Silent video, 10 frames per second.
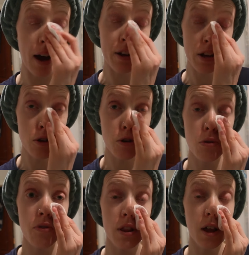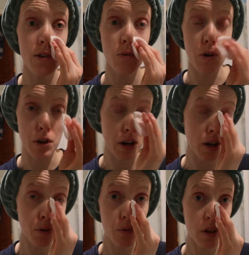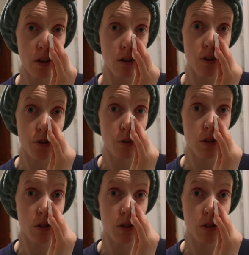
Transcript: i didn't do it with the last one and i don't think i'm going to do